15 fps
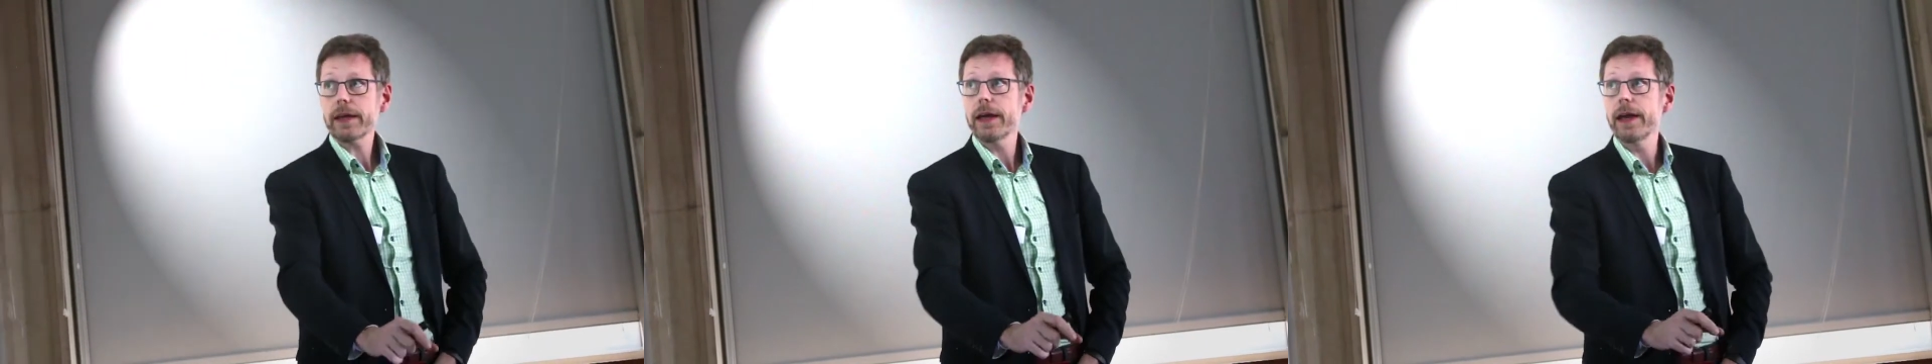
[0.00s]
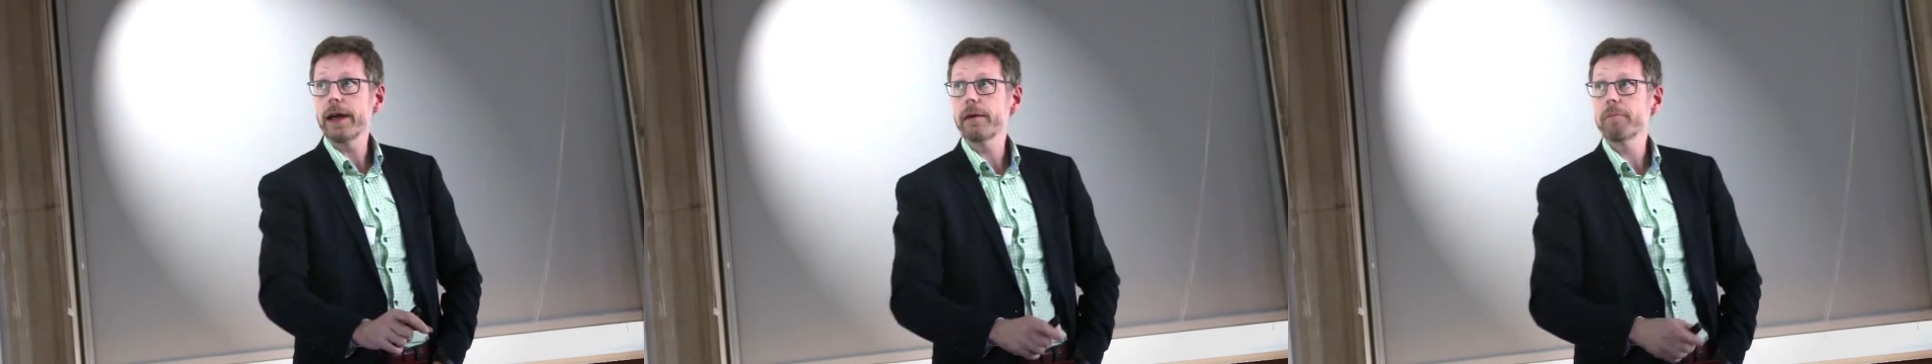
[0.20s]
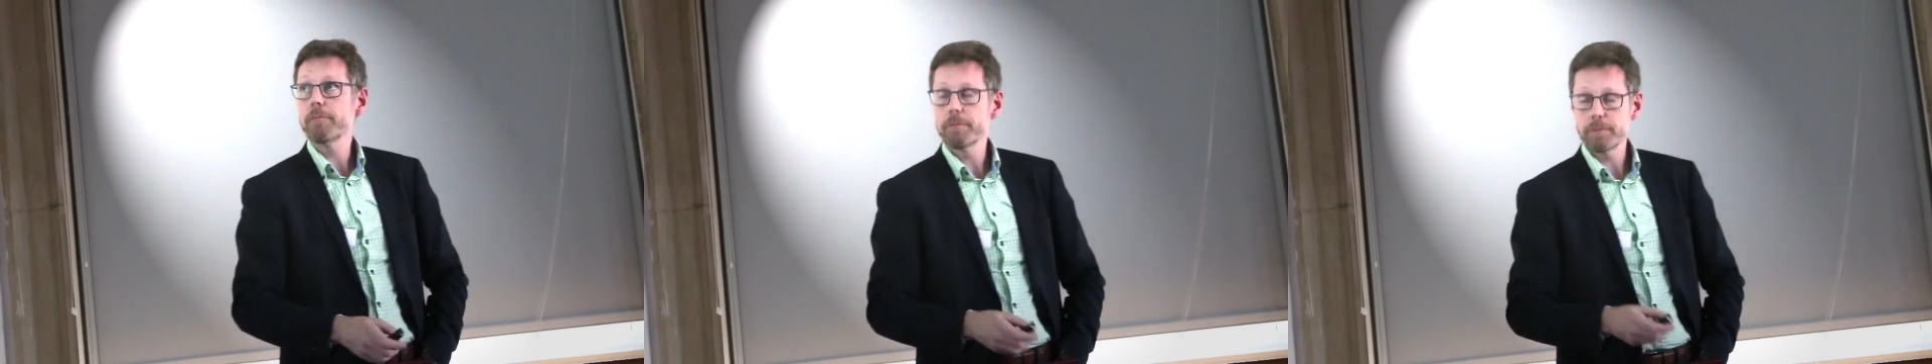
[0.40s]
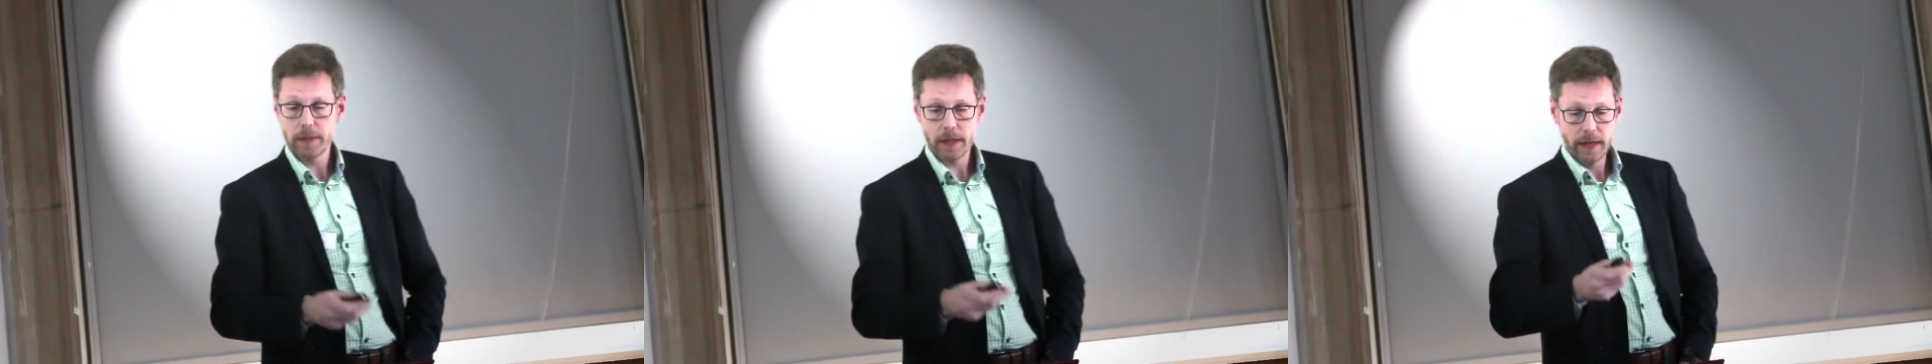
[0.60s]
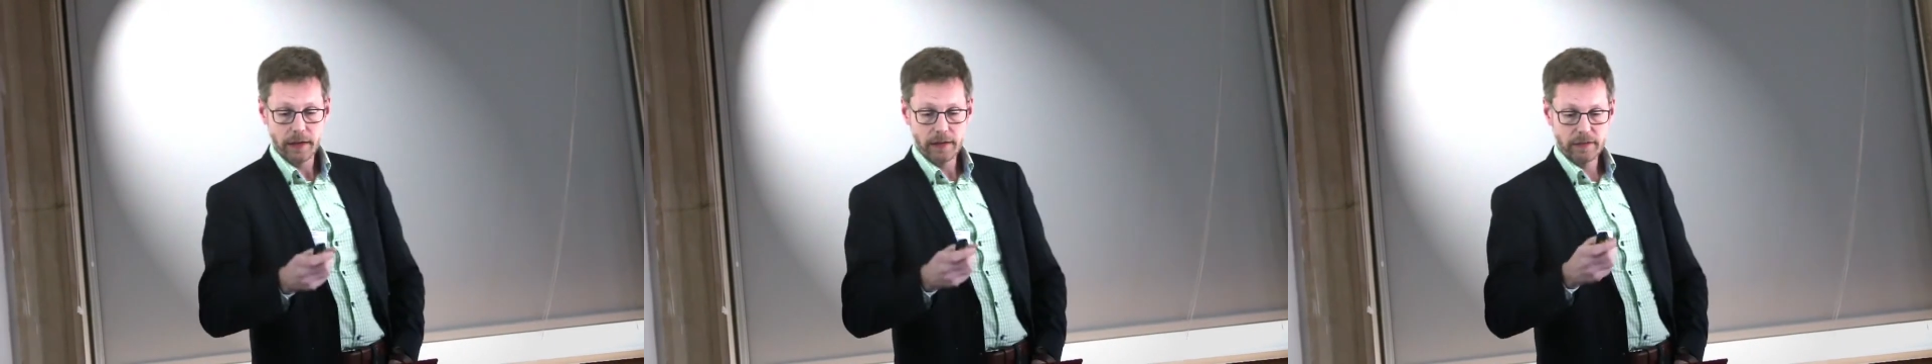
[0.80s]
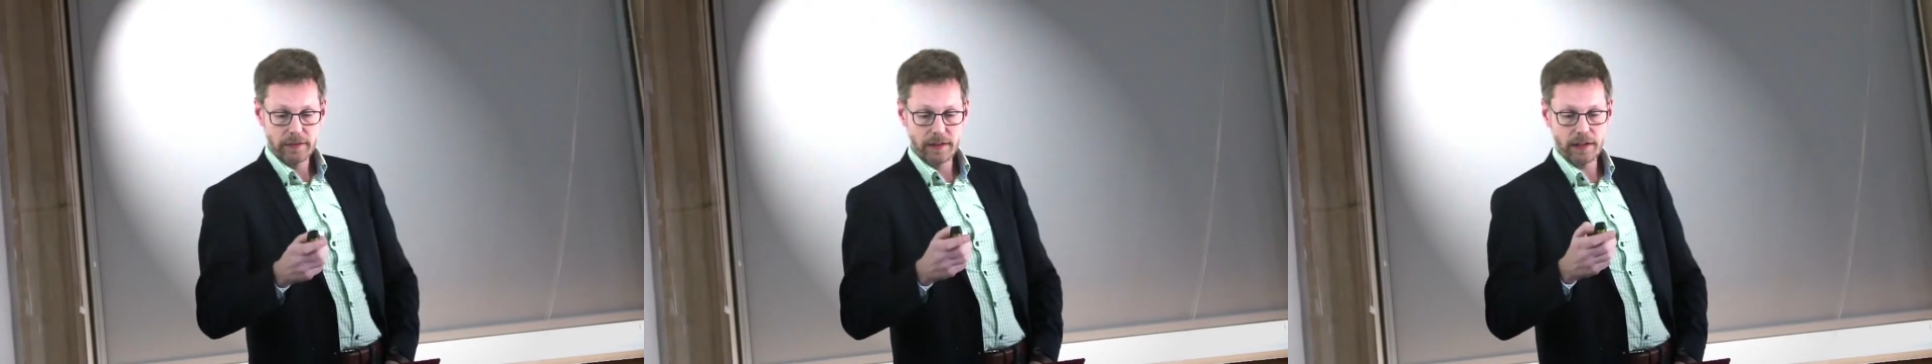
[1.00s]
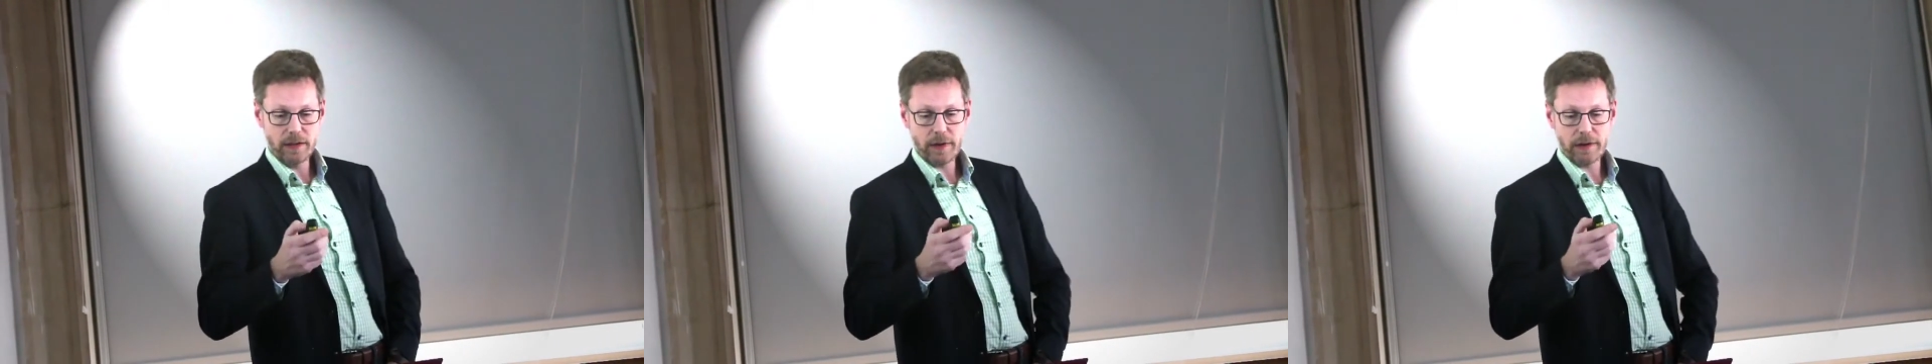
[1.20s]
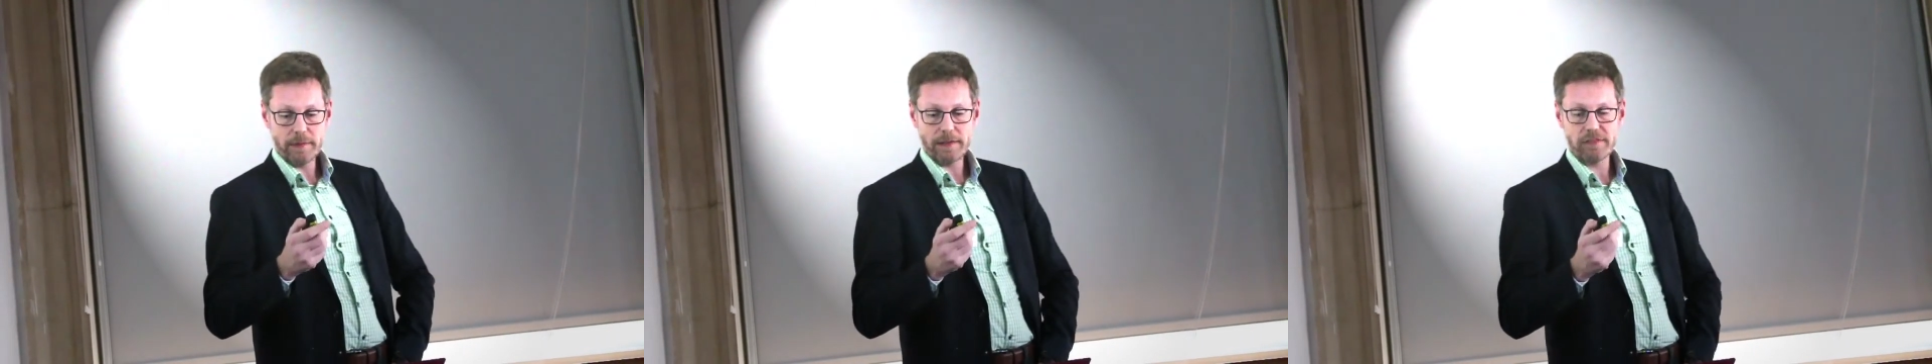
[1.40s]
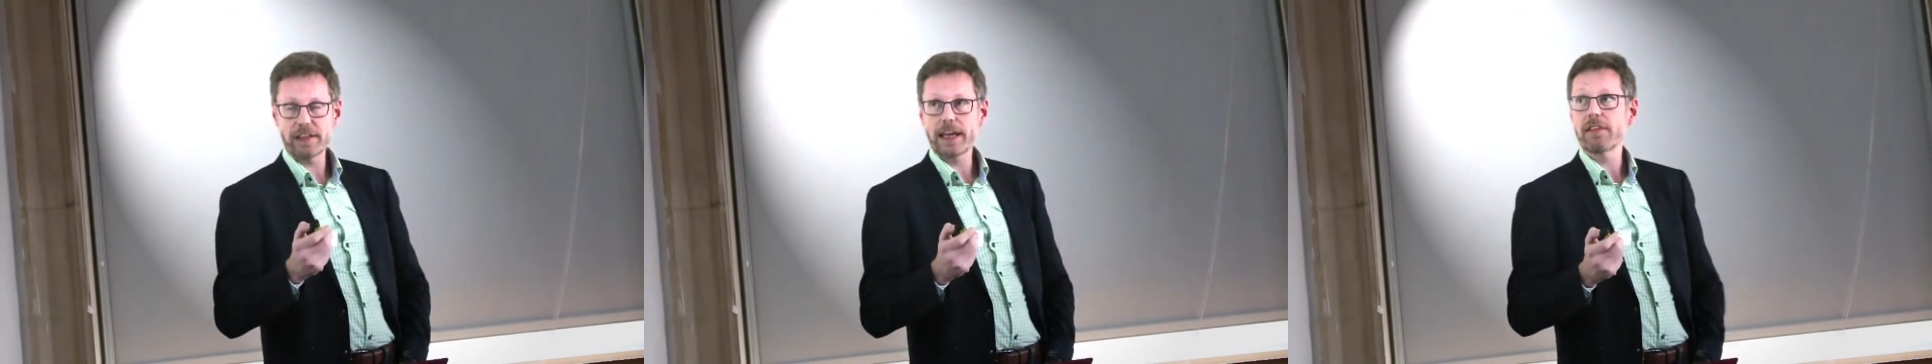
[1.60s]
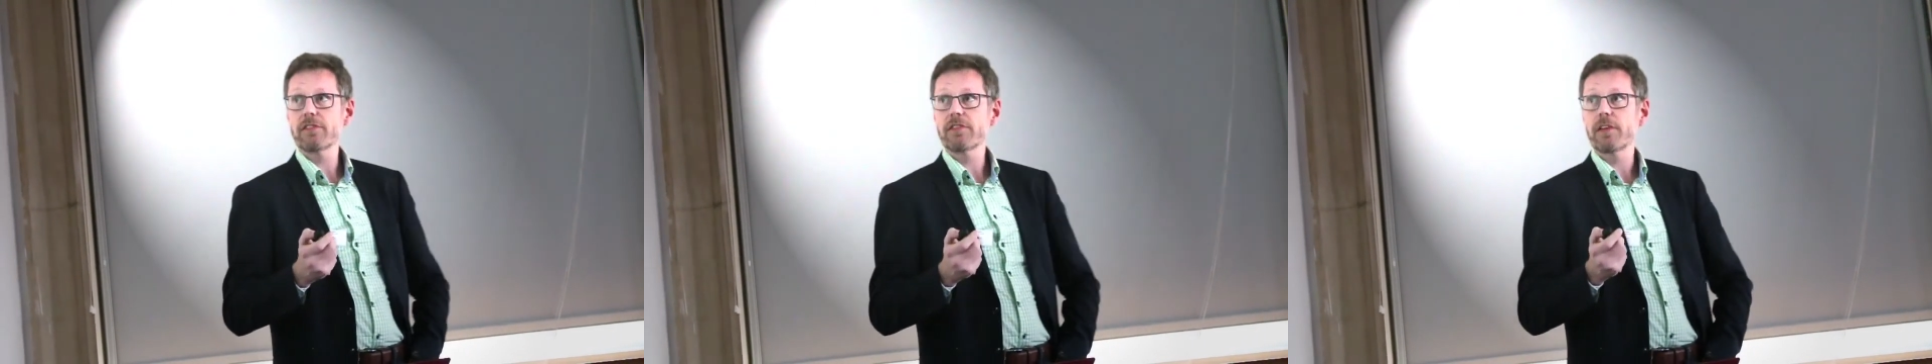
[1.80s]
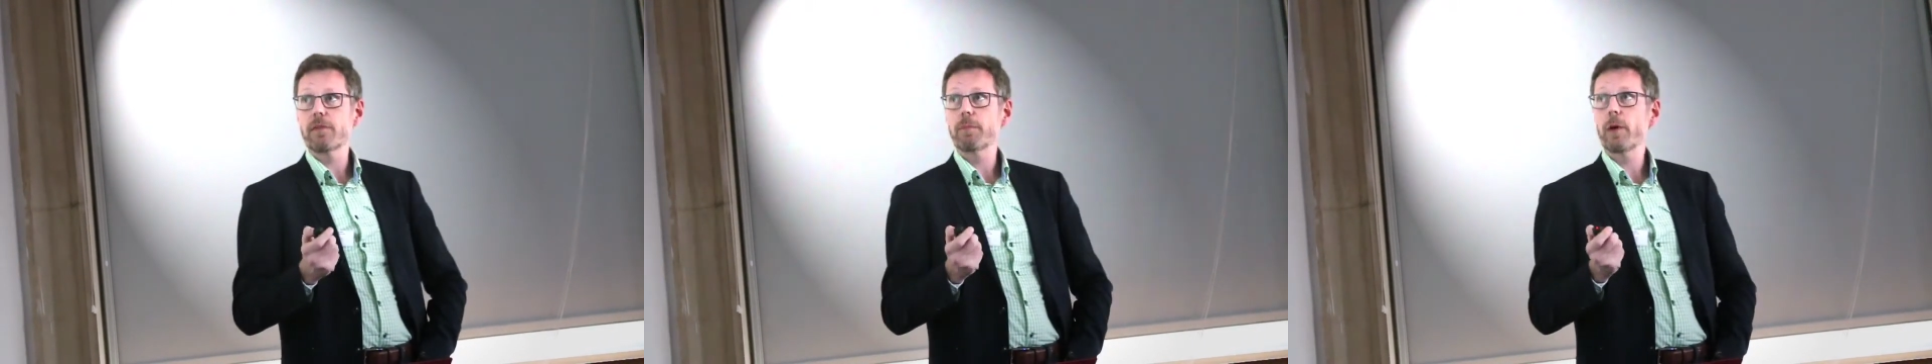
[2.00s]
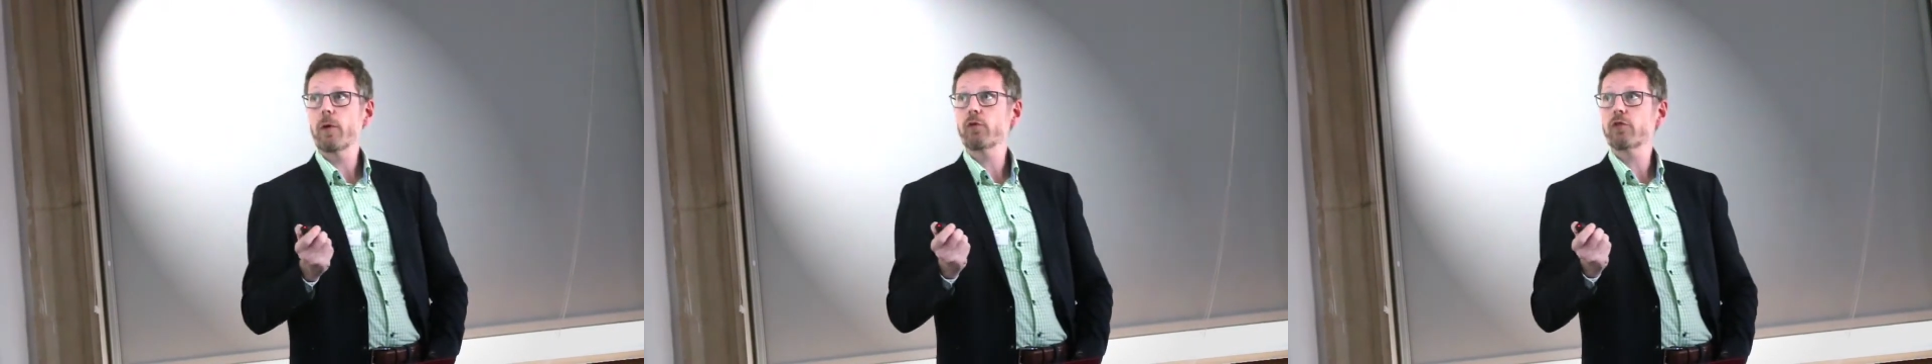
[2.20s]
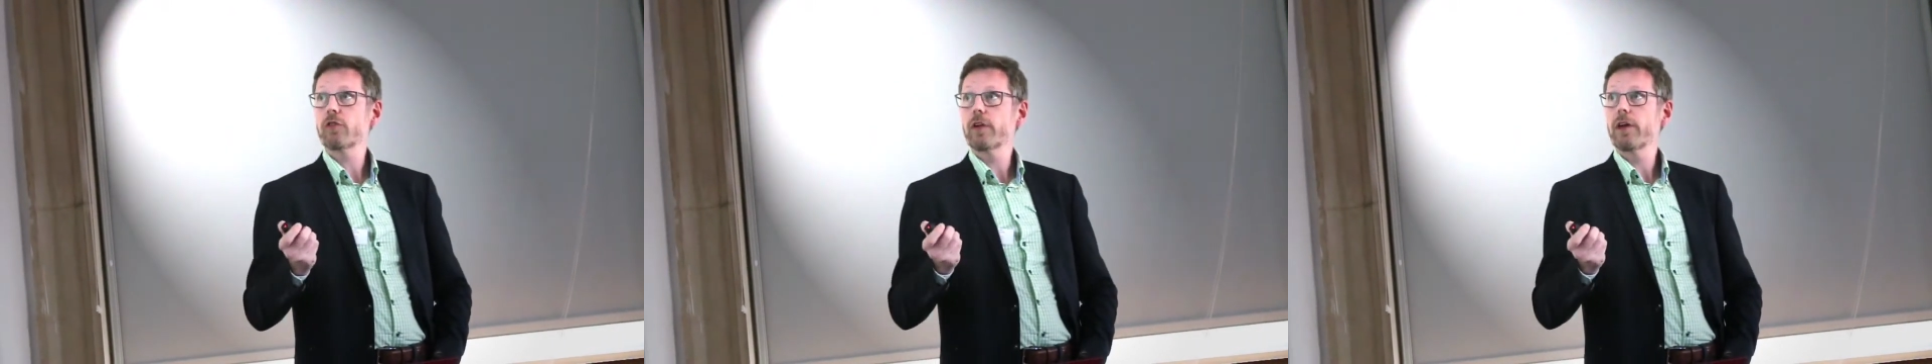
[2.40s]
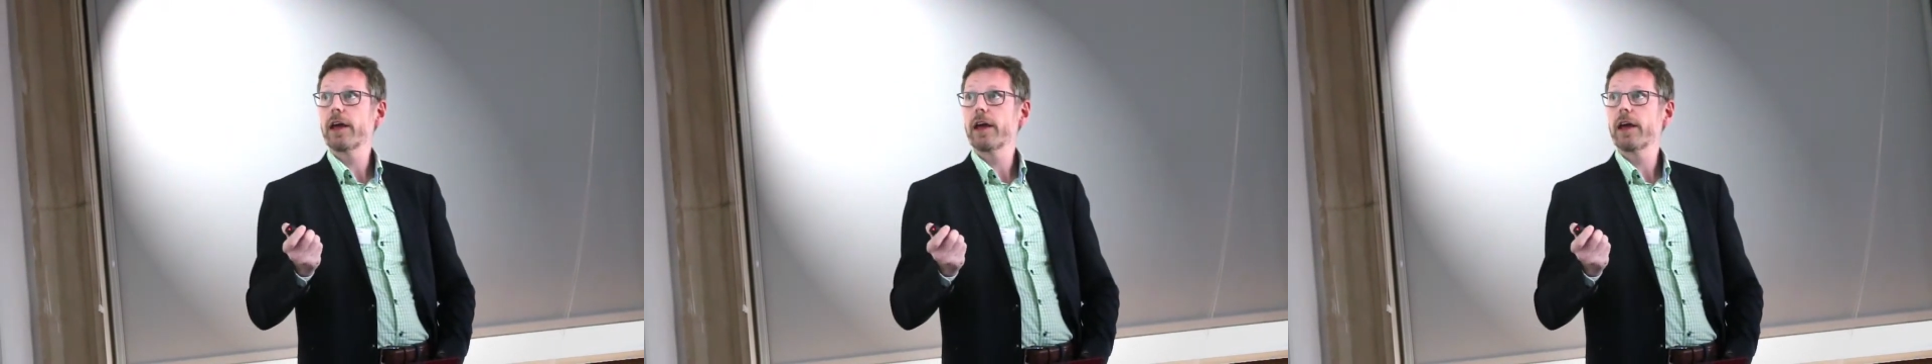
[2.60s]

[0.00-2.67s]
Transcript: Um, the new investigations have both